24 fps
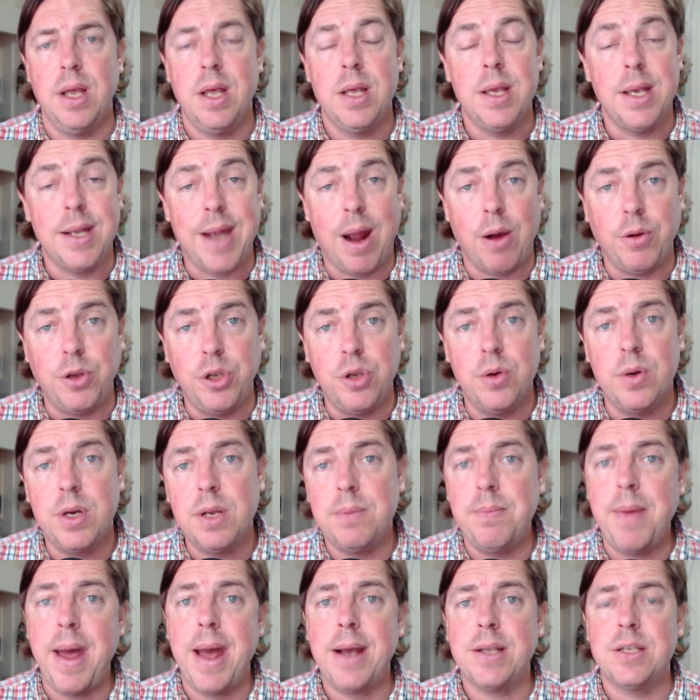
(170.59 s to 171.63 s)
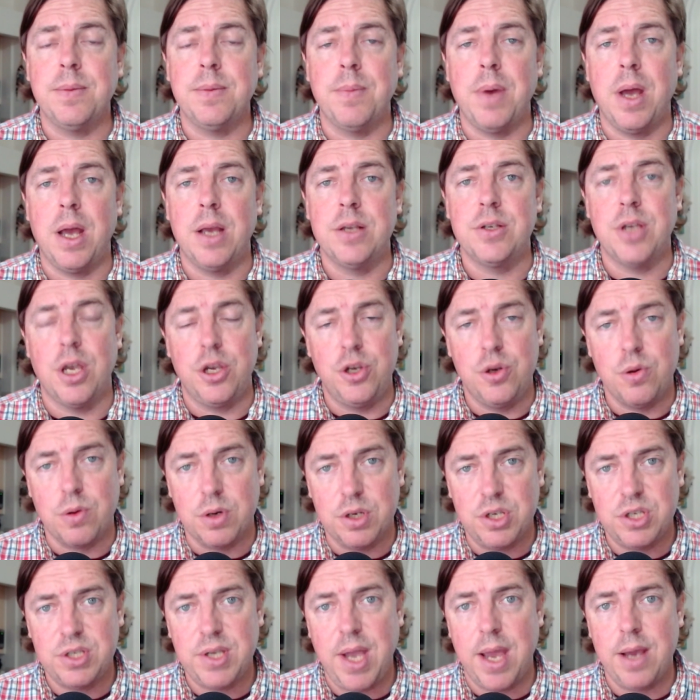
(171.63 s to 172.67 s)
and how you can maximize your
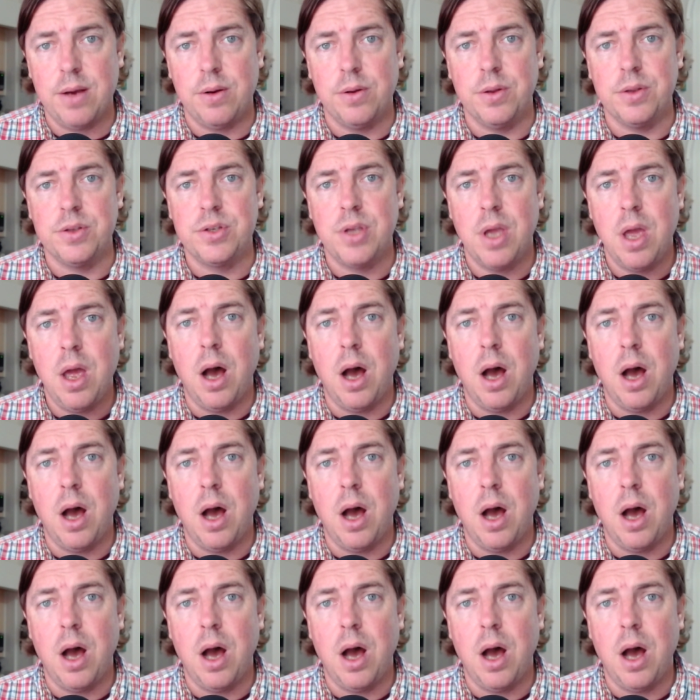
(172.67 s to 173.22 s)
sales